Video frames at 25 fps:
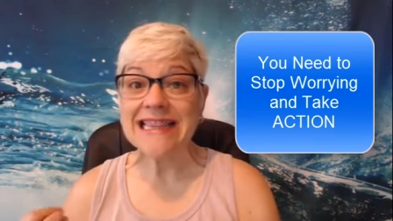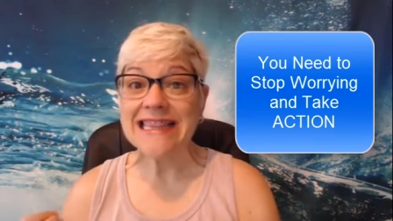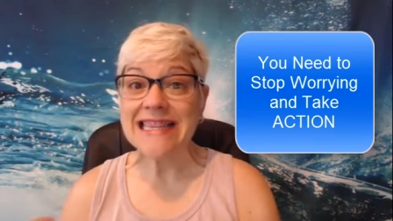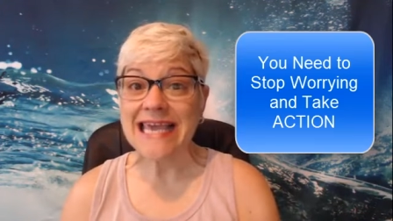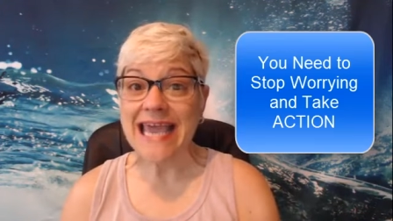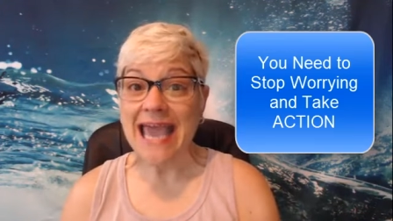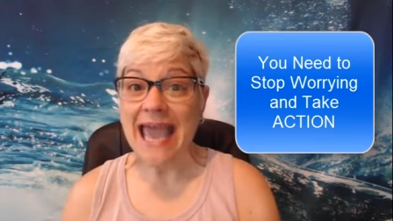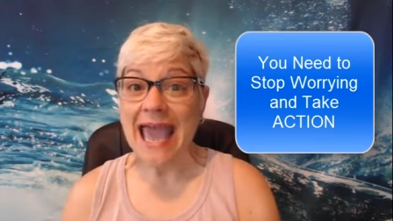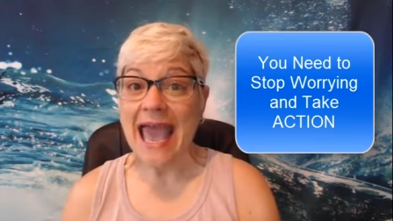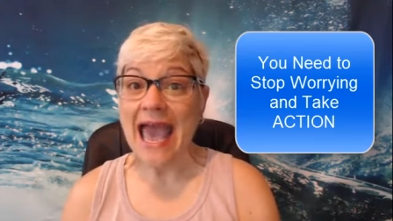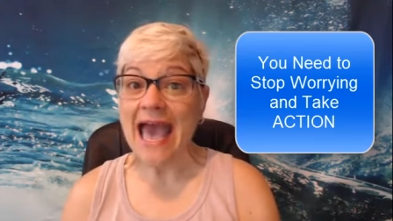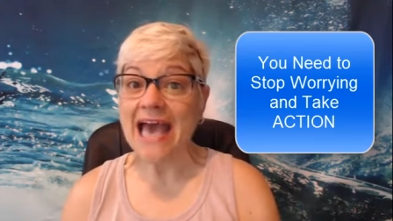
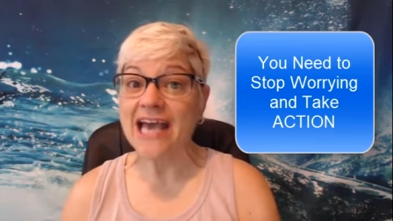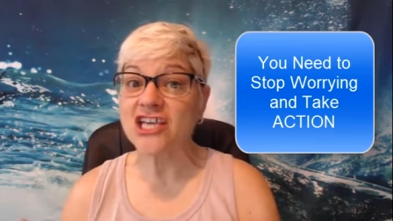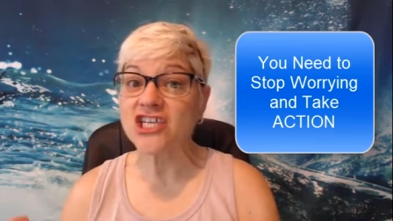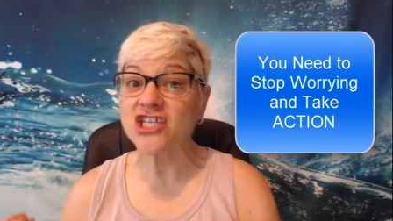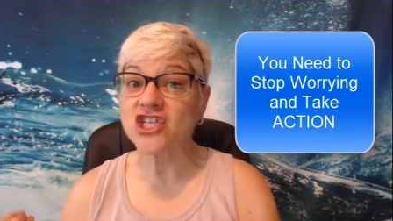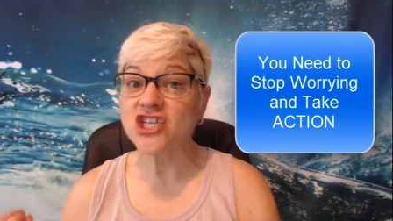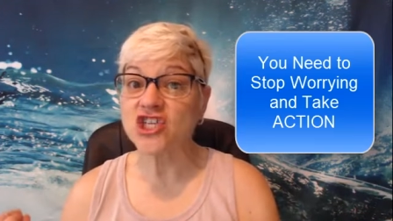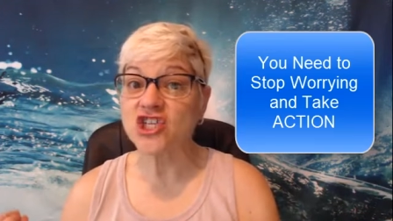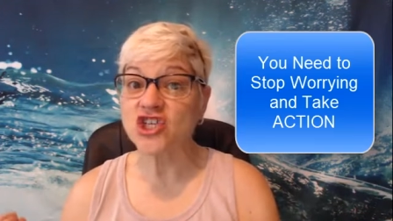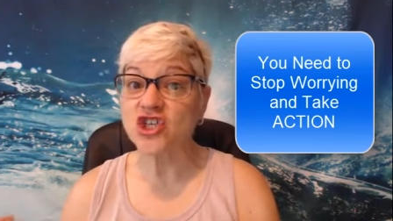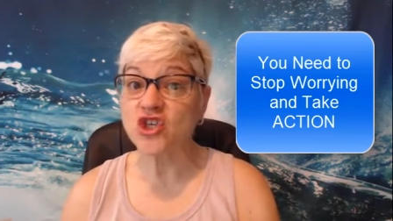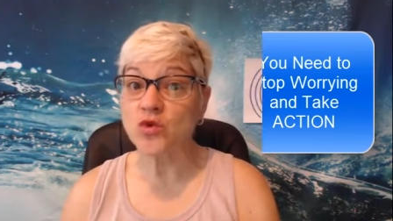the
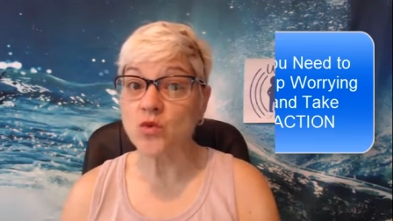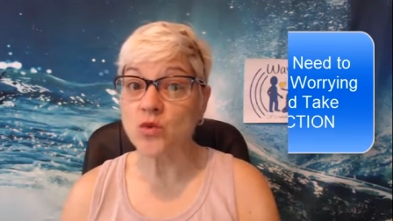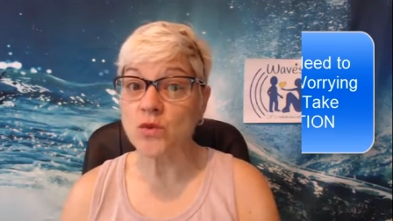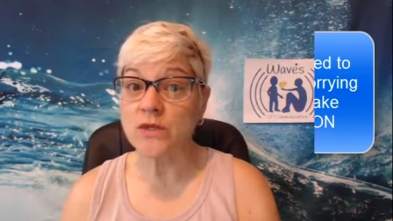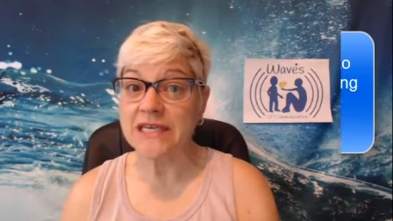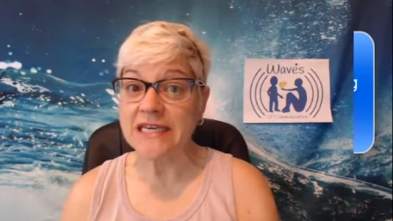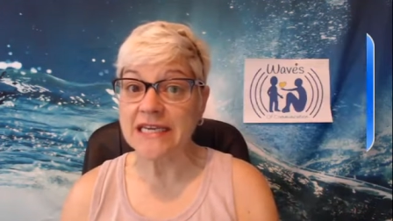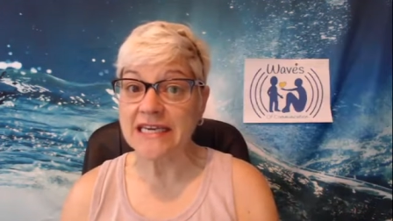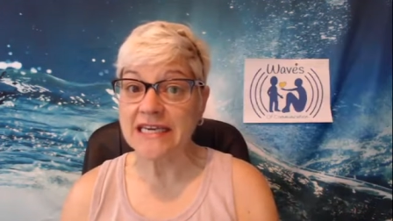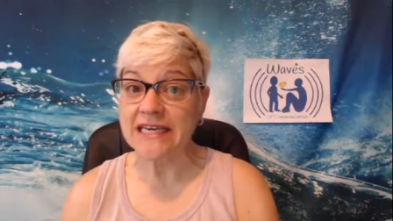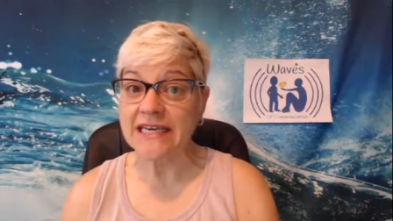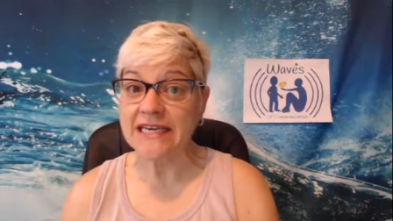action you
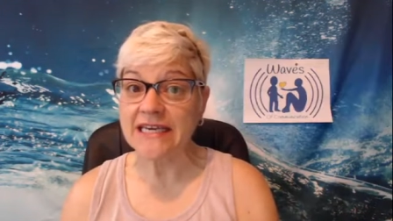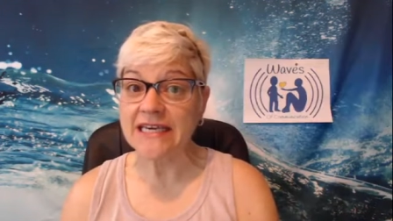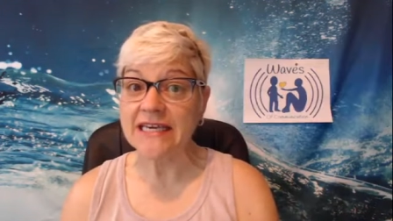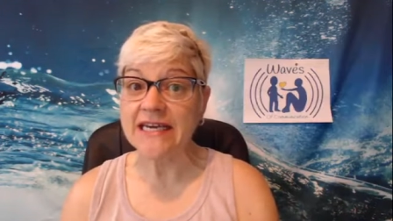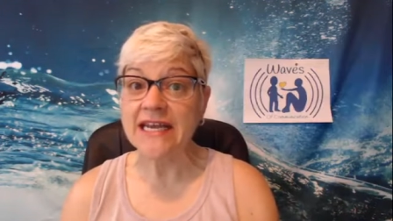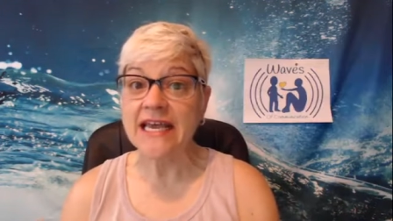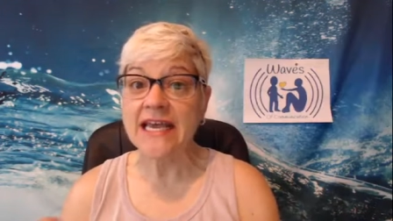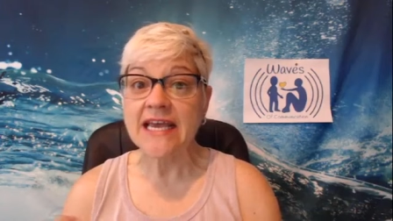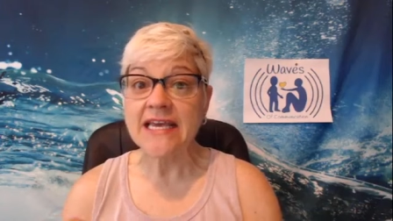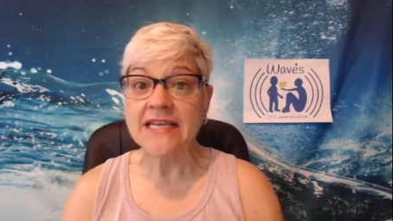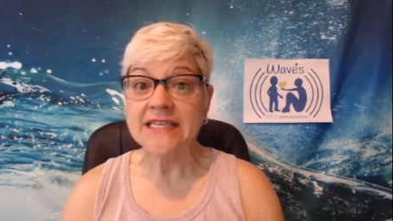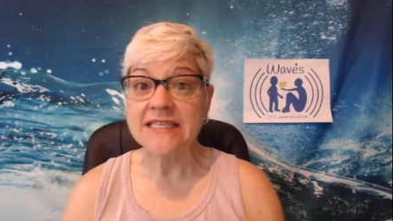
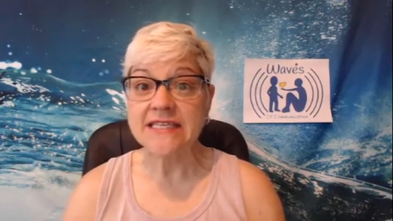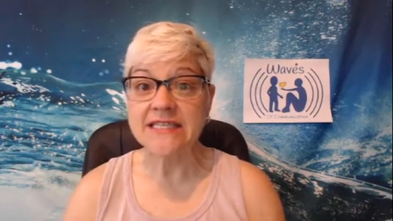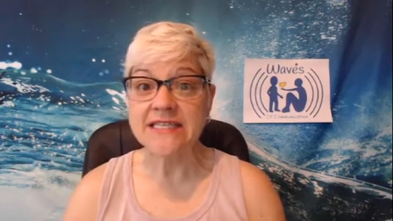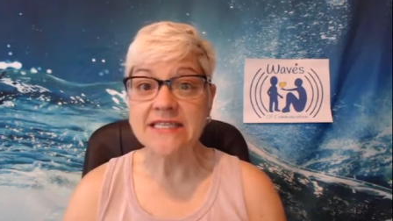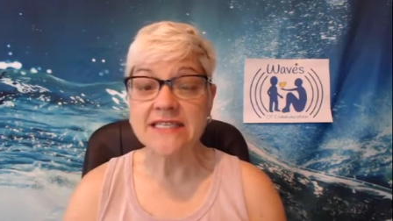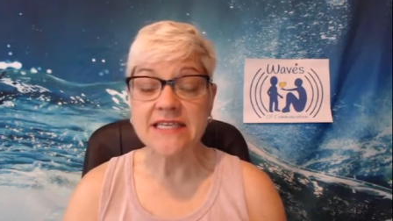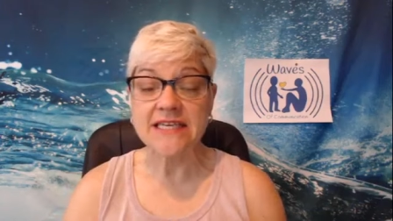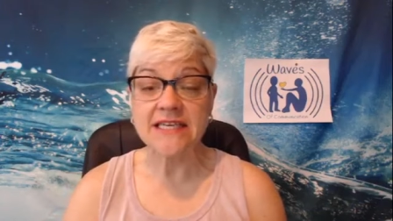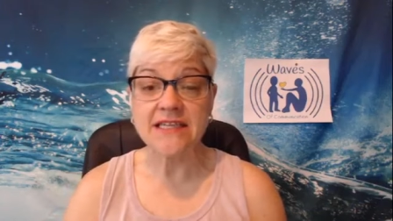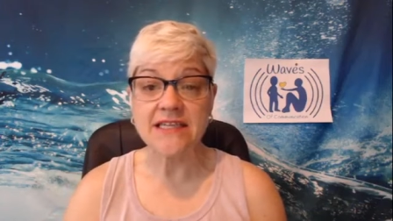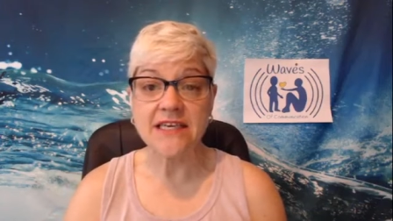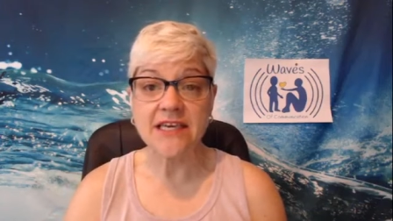need to
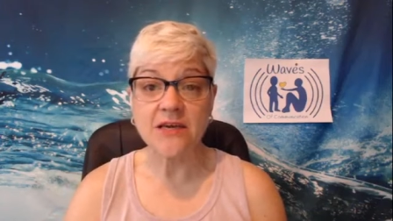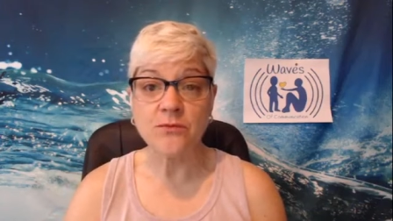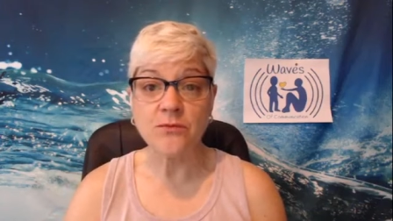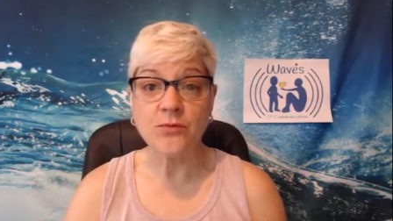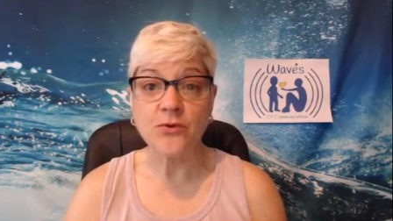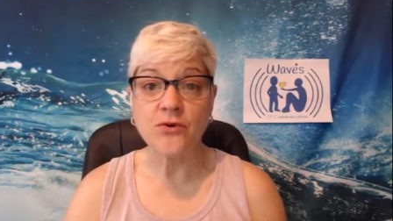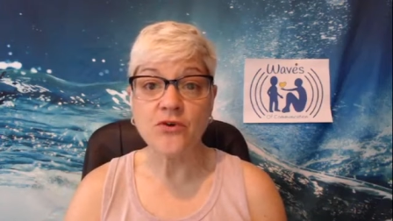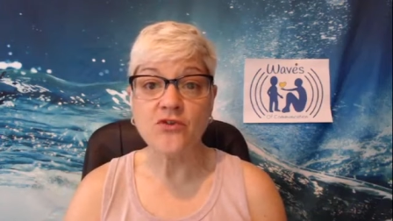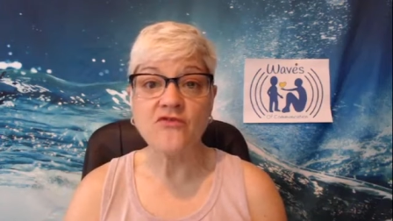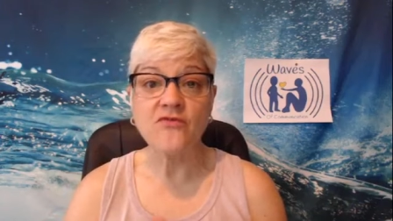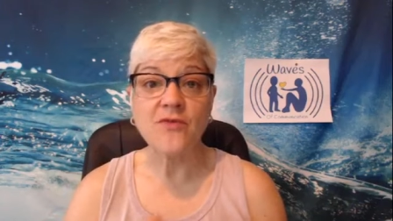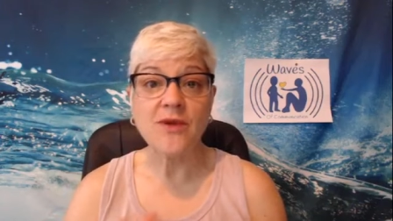see the
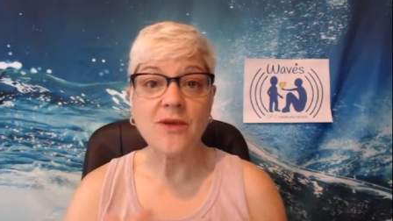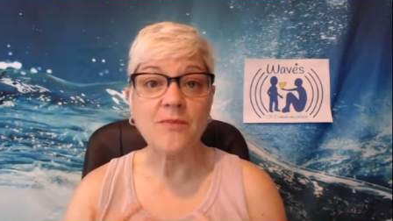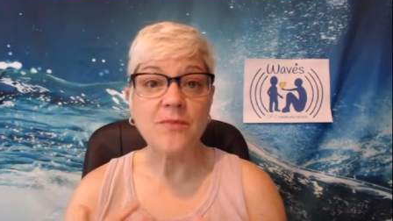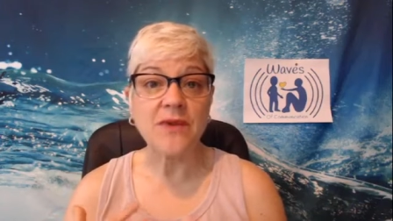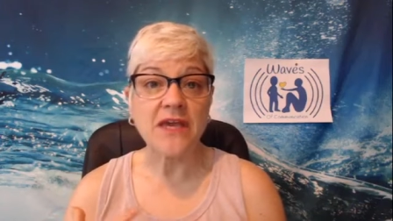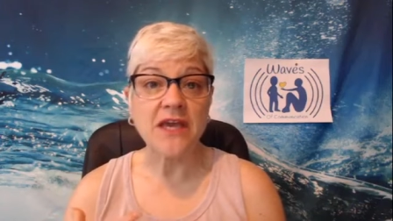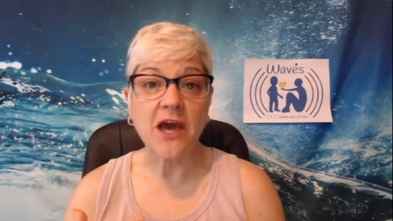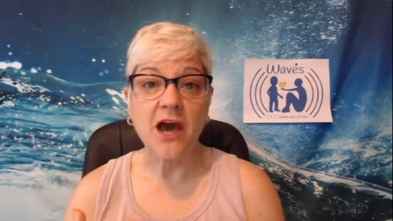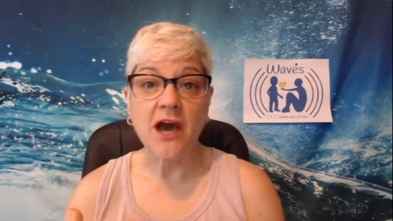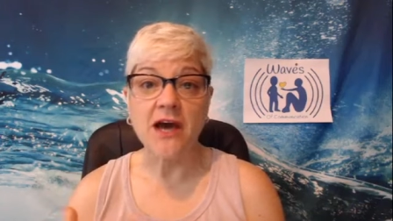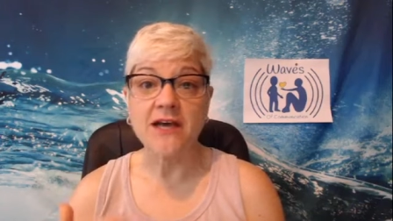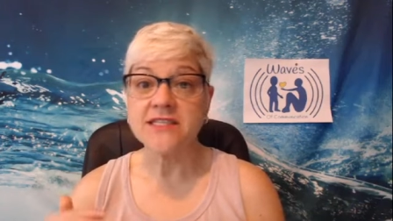improvement
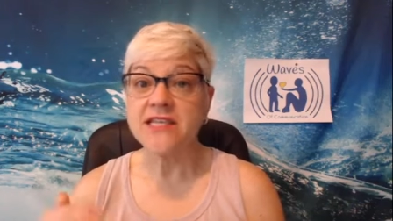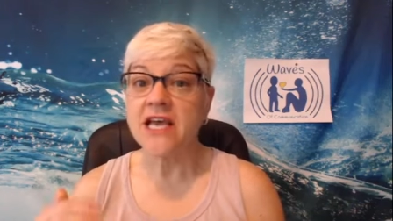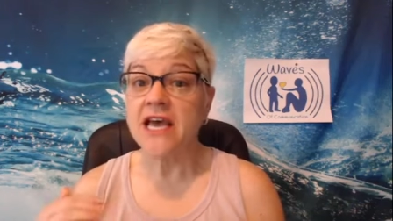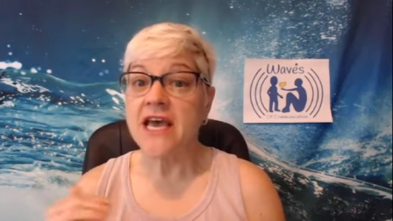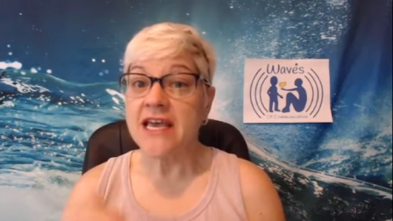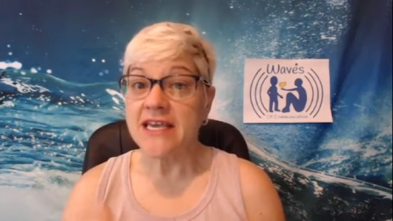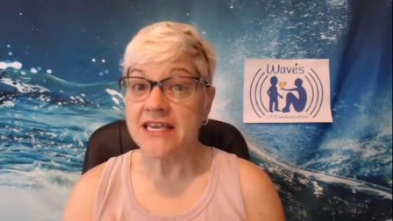because